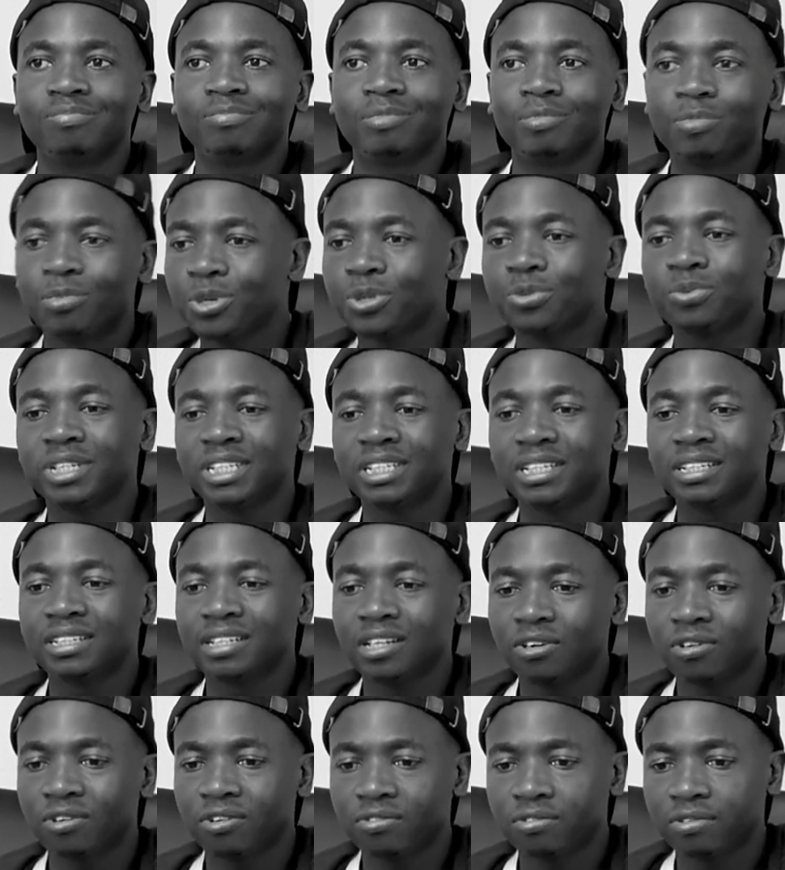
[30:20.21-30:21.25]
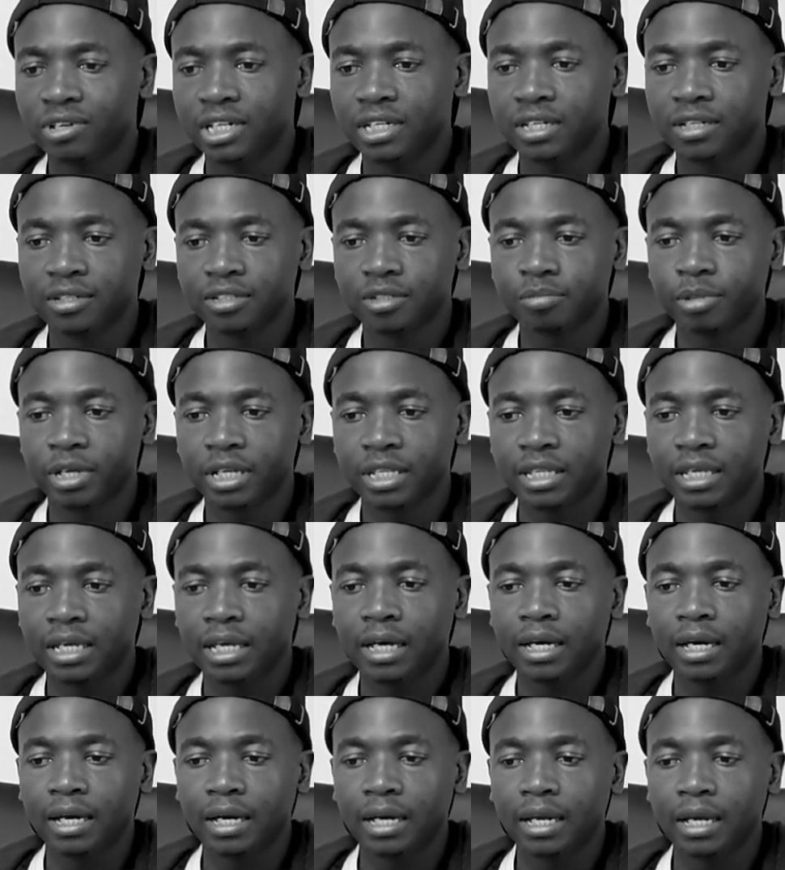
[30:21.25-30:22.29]
because we did a lot of weddings back
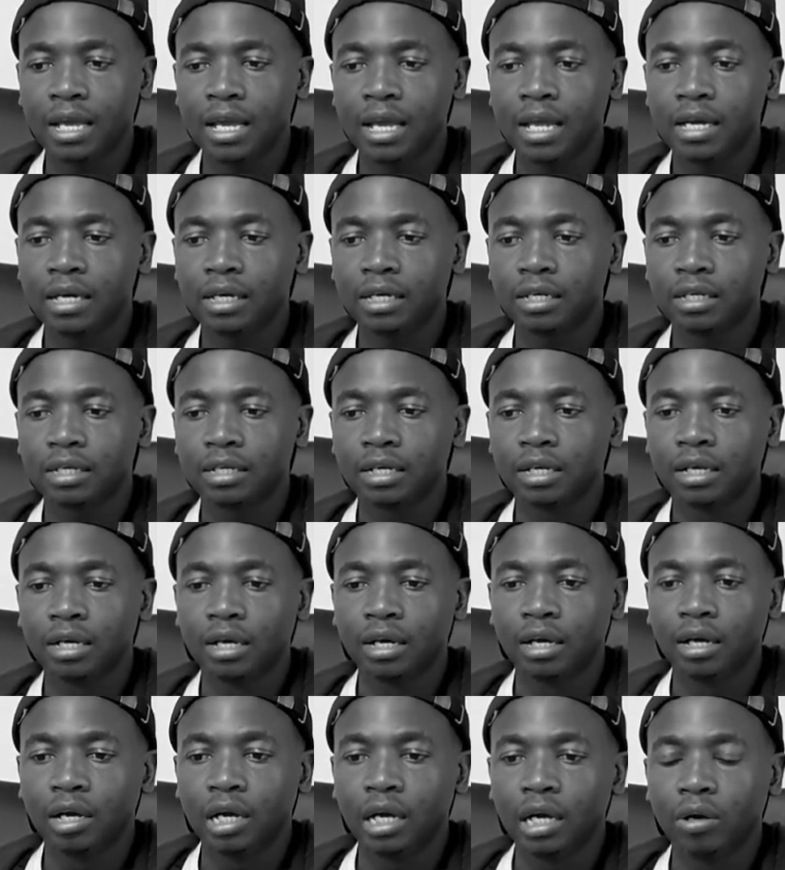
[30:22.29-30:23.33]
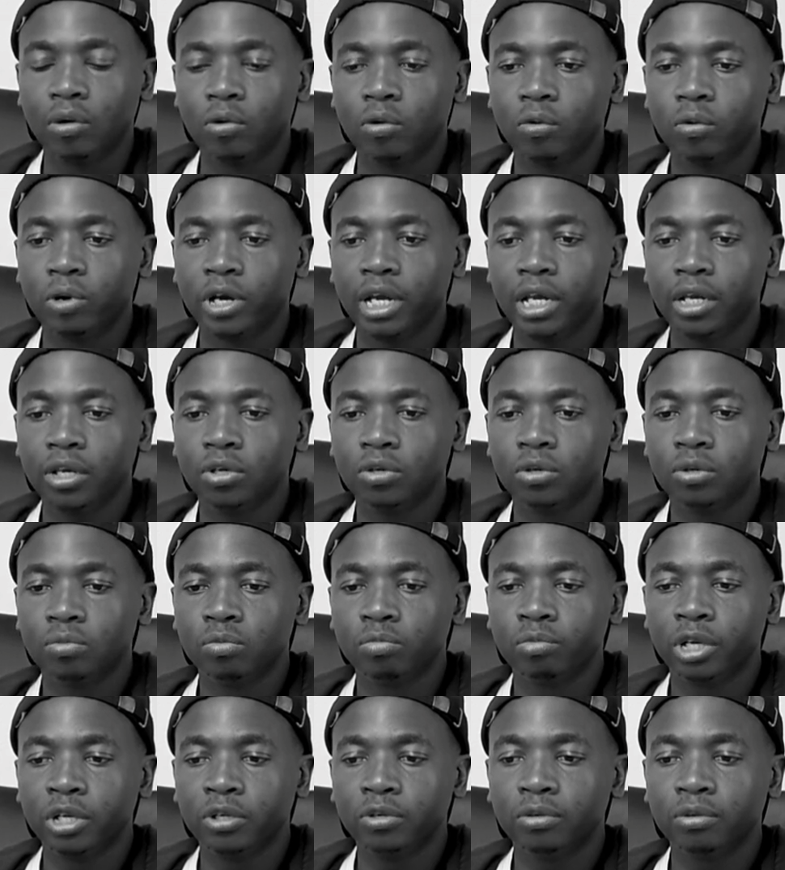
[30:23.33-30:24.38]
then. And
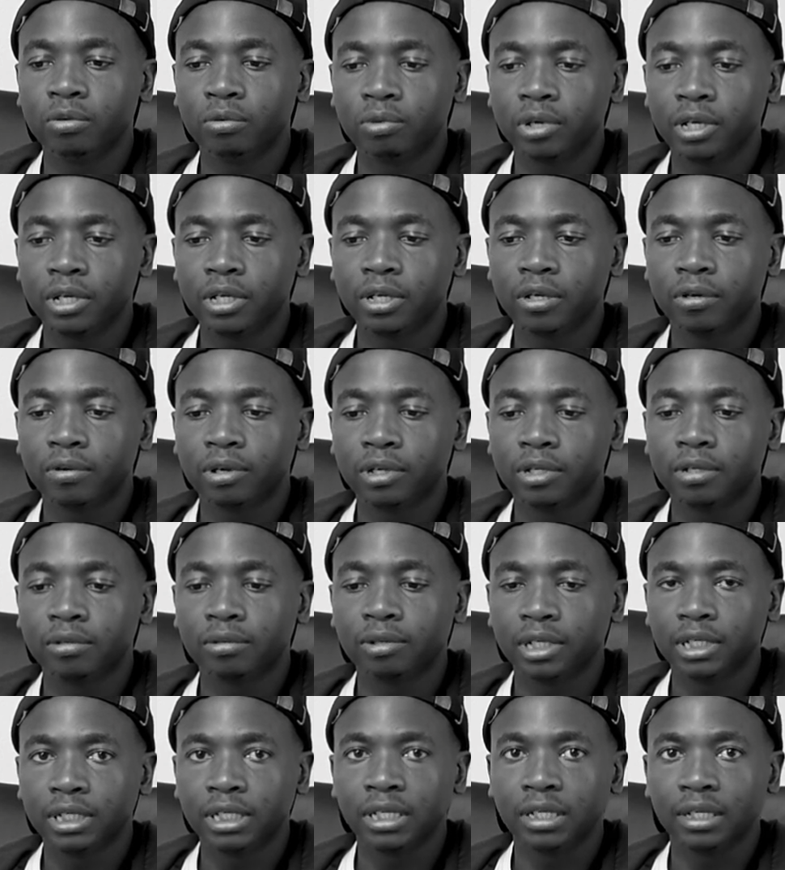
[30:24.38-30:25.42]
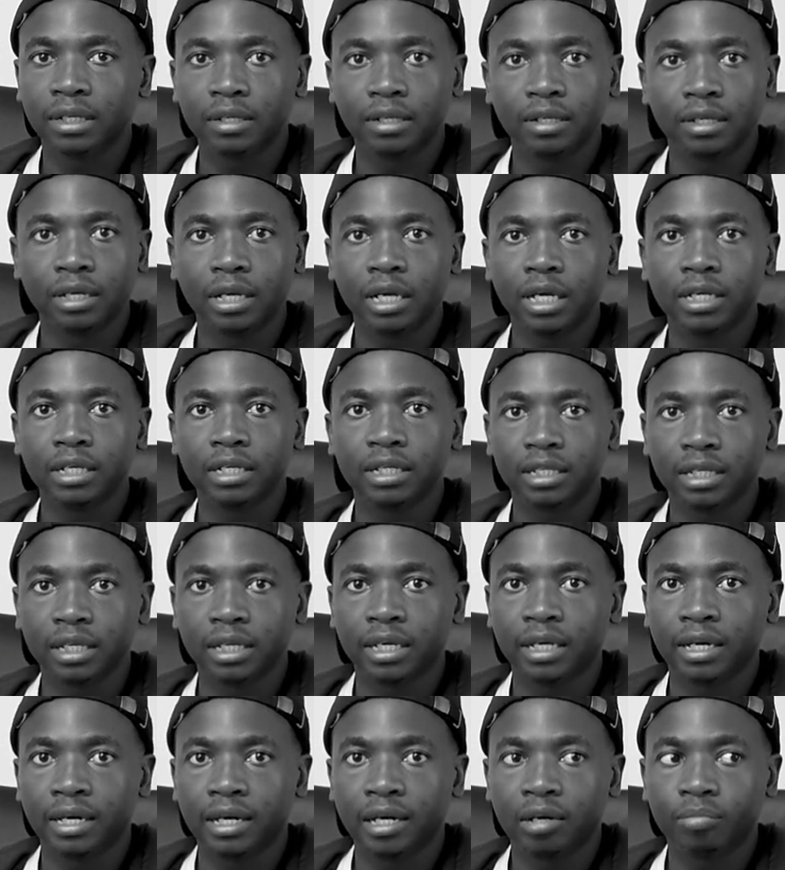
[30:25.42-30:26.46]
when you're working on a wedding, anything
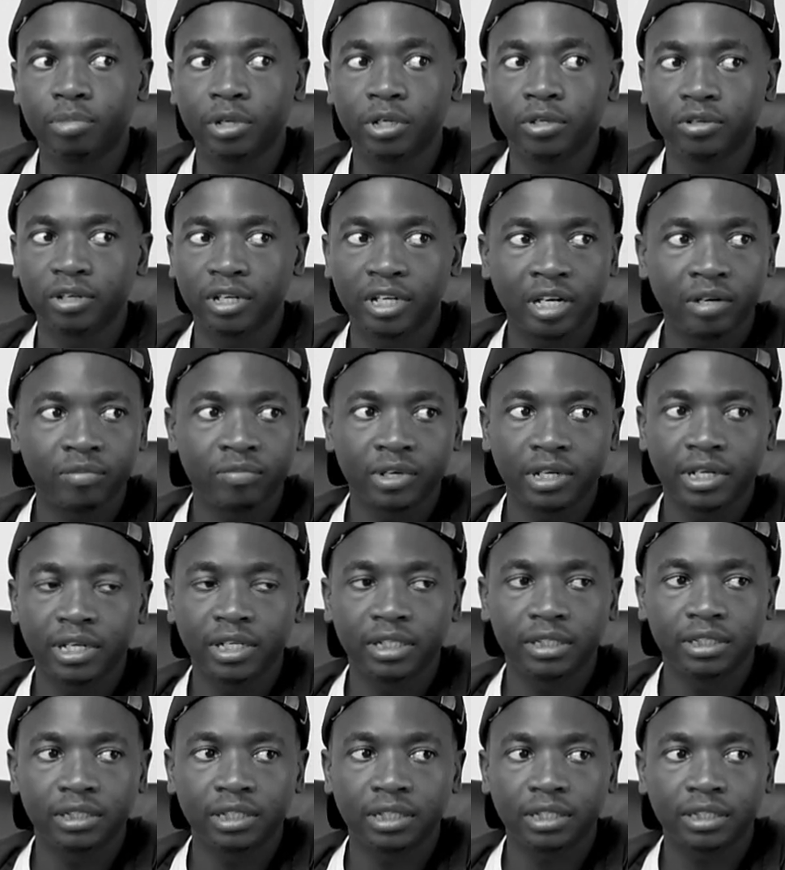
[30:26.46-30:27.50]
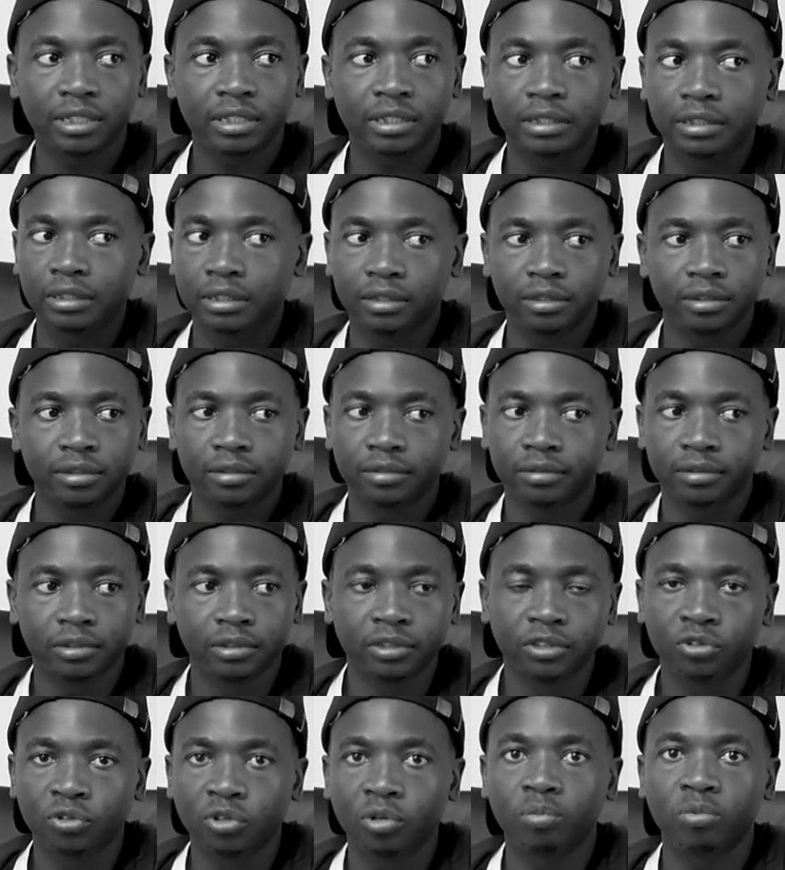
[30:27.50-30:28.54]
can happen. Your camera can just
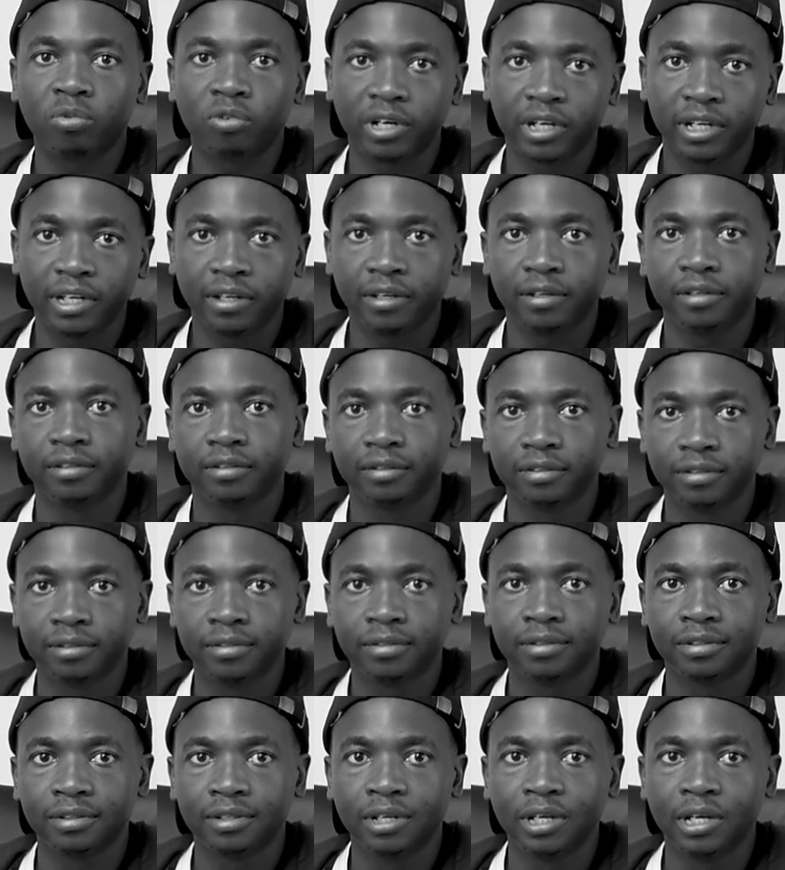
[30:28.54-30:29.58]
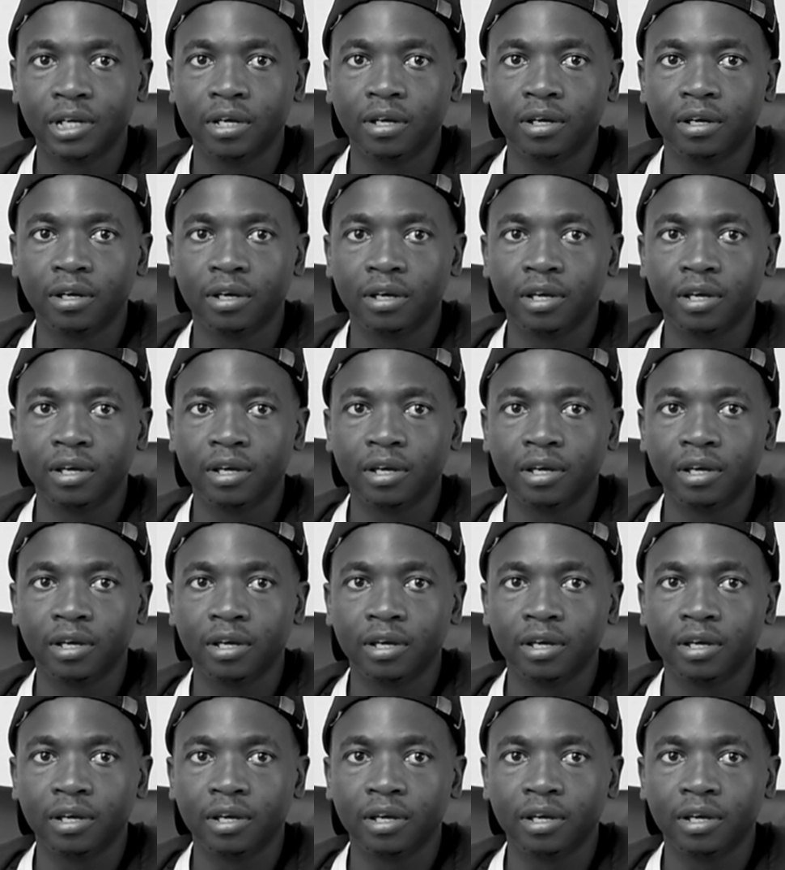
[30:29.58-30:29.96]
stop working.